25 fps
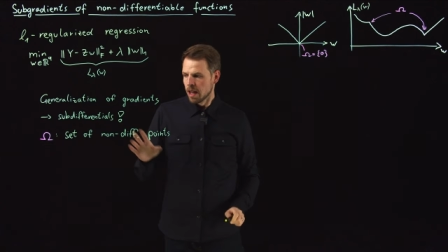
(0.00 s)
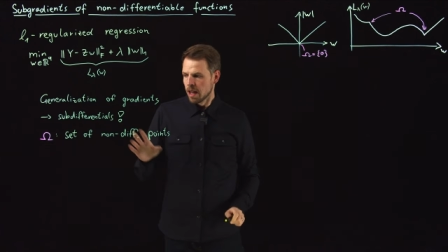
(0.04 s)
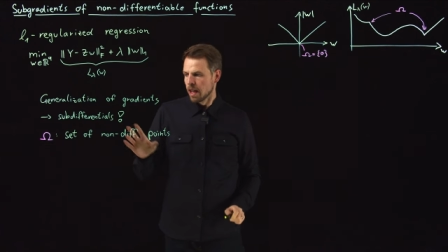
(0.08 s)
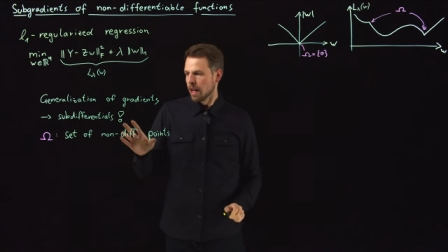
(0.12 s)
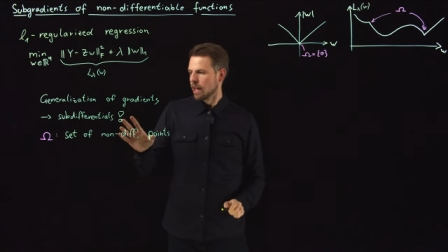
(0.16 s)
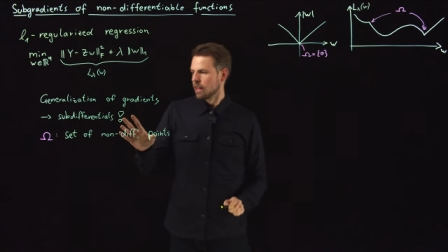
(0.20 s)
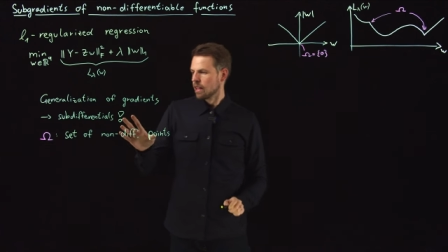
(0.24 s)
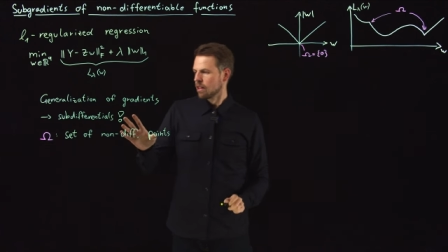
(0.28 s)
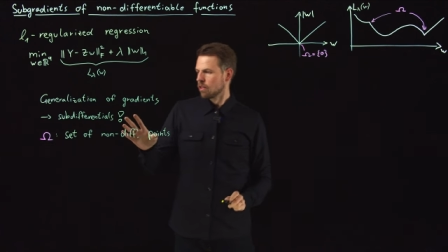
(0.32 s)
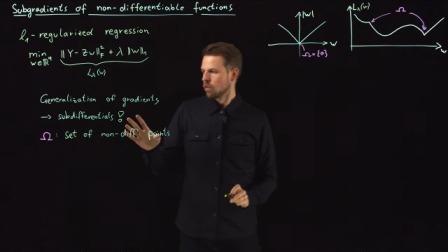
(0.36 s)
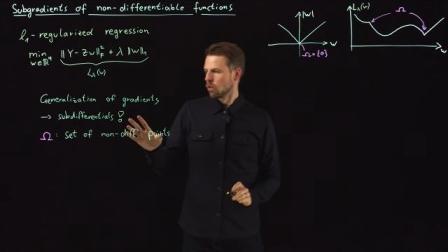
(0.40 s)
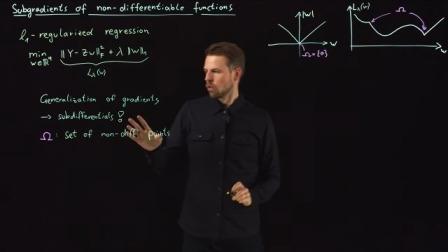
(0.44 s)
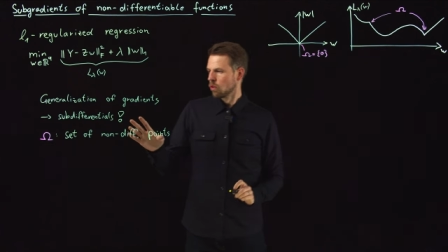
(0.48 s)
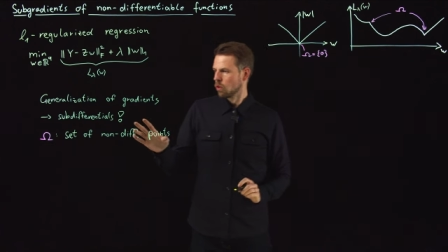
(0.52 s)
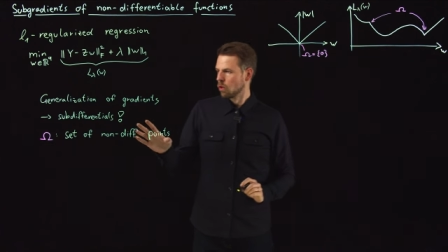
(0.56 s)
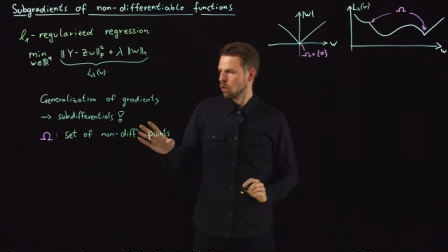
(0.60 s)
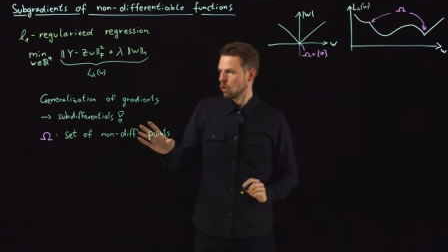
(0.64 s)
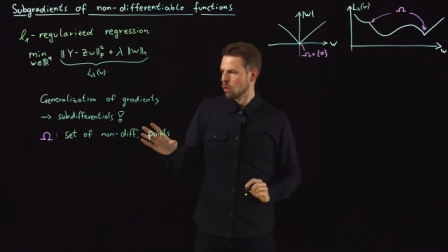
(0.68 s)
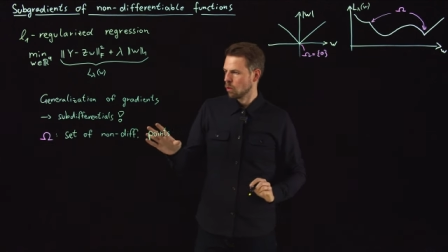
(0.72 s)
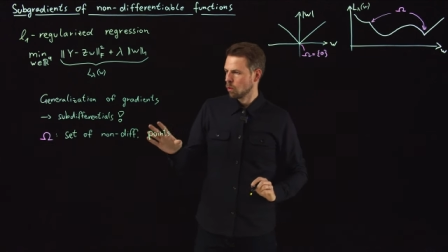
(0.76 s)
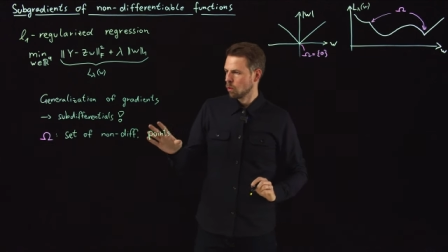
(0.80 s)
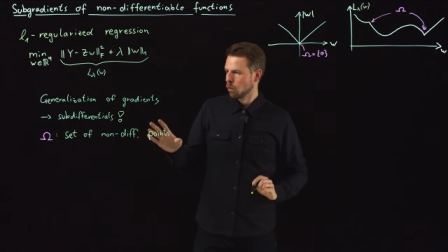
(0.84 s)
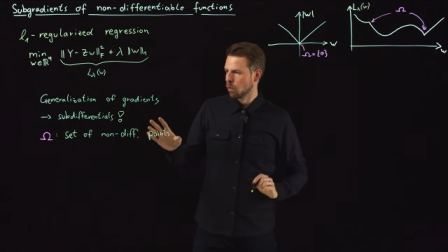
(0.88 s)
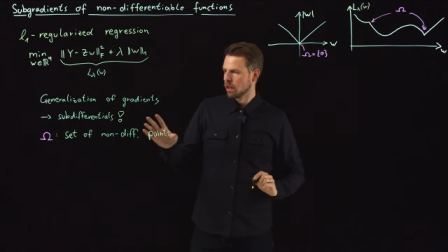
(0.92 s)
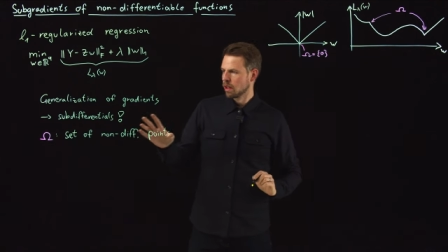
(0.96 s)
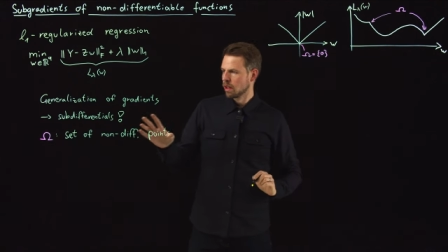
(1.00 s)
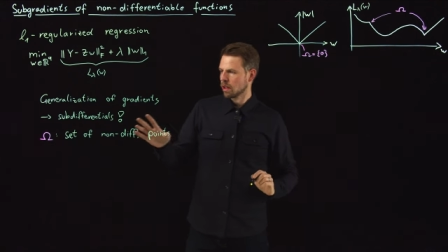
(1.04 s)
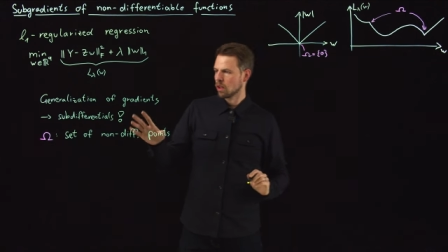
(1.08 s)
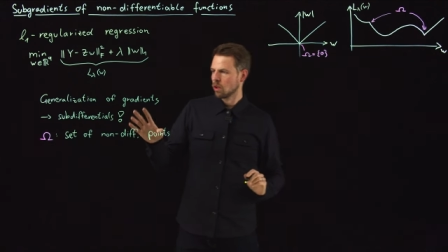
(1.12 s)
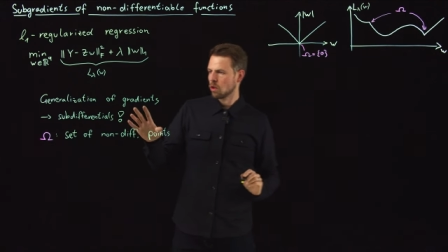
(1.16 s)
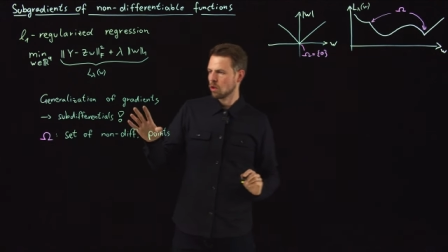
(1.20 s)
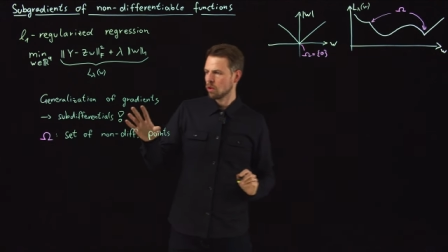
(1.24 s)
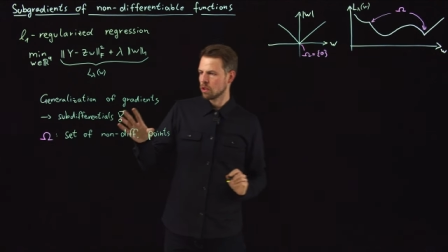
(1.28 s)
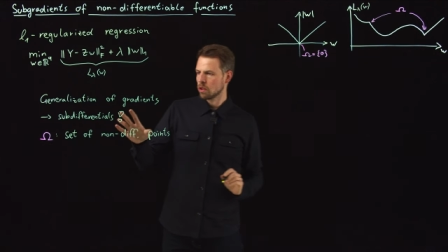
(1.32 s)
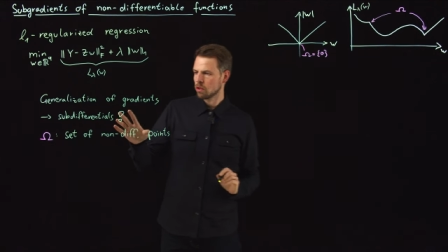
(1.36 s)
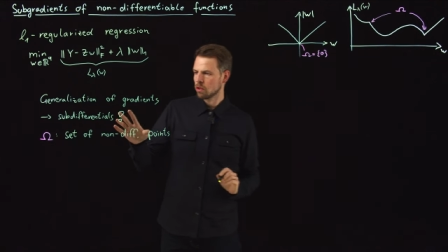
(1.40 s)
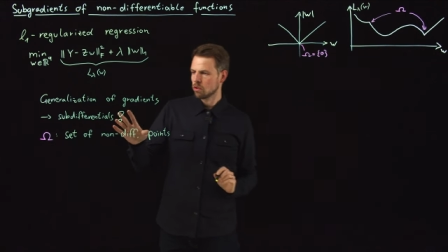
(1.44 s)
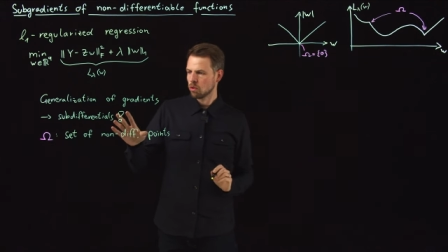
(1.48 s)
And so we are
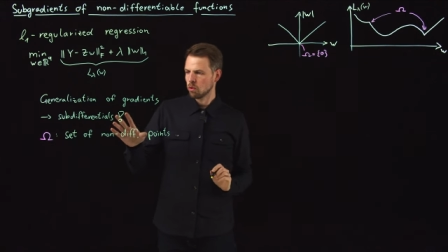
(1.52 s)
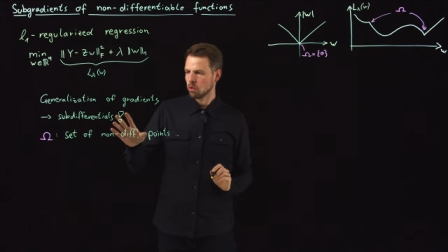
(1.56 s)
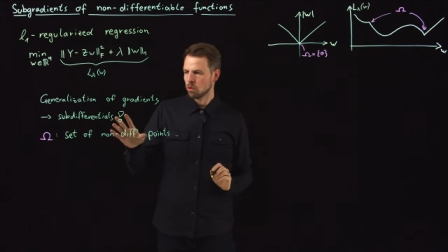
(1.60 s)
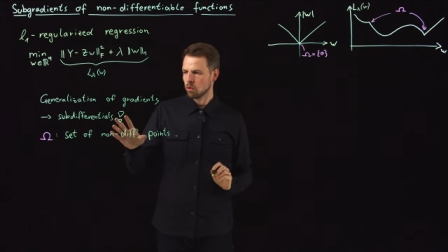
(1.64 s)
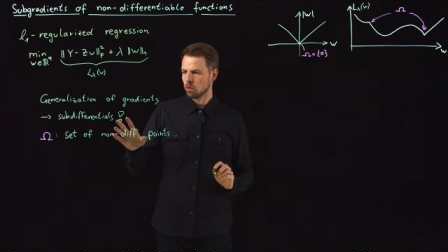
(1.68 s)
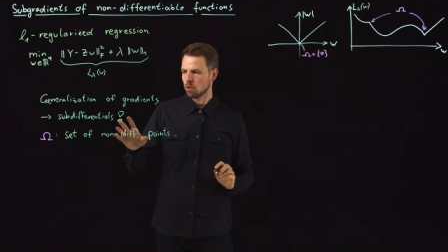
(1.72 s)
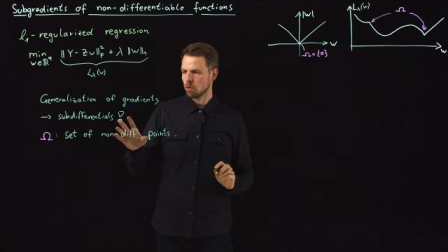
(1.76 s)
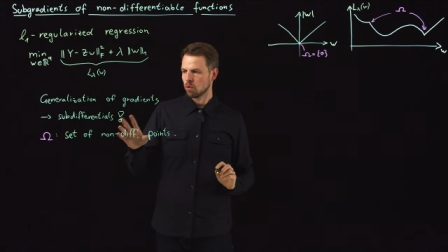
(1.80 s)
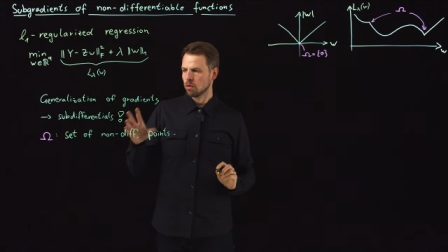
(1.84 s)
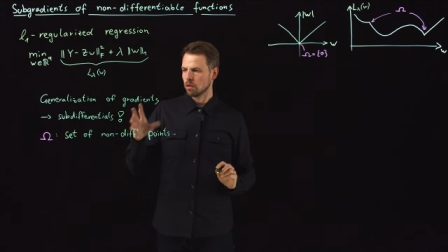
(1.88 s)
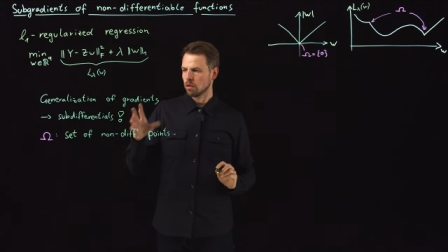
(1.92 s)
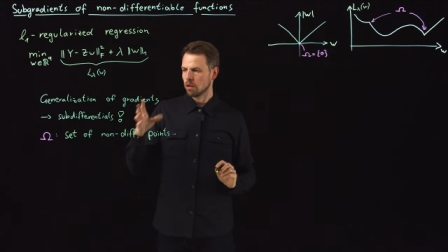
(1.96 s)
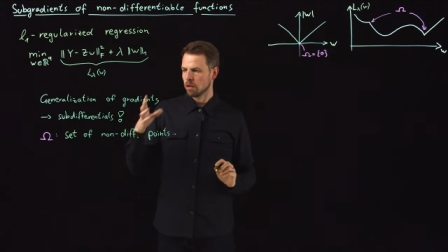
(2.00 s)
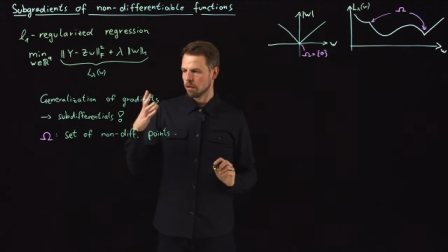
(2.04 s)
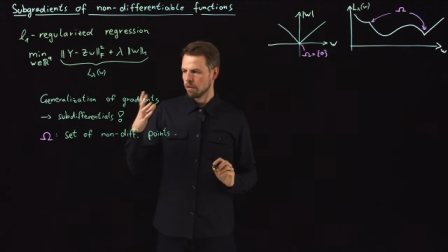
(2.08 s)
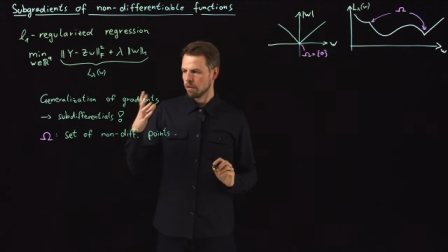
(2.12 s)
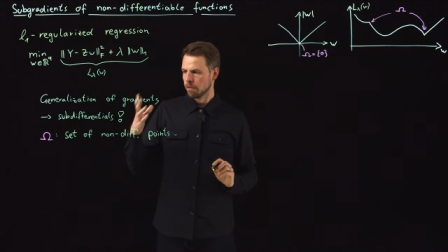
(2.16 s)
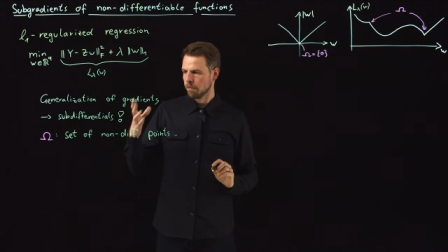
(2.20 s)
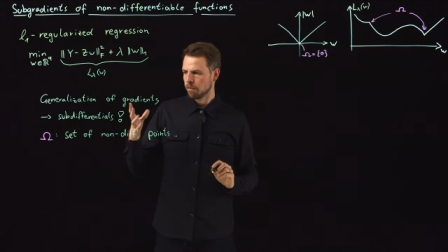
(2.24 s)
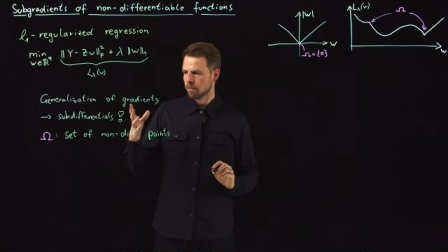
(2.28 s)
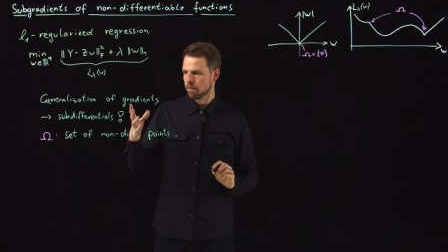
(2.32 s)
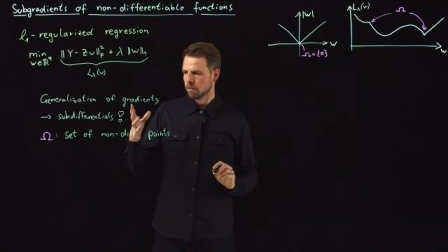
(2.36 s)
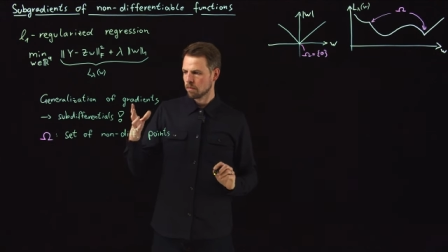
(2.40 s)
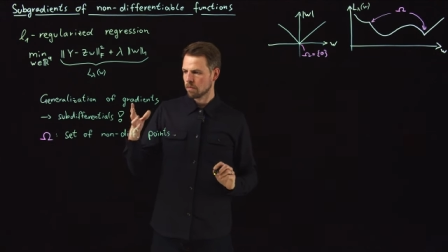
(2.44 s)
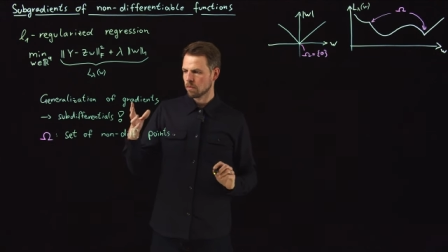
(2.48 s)
going to,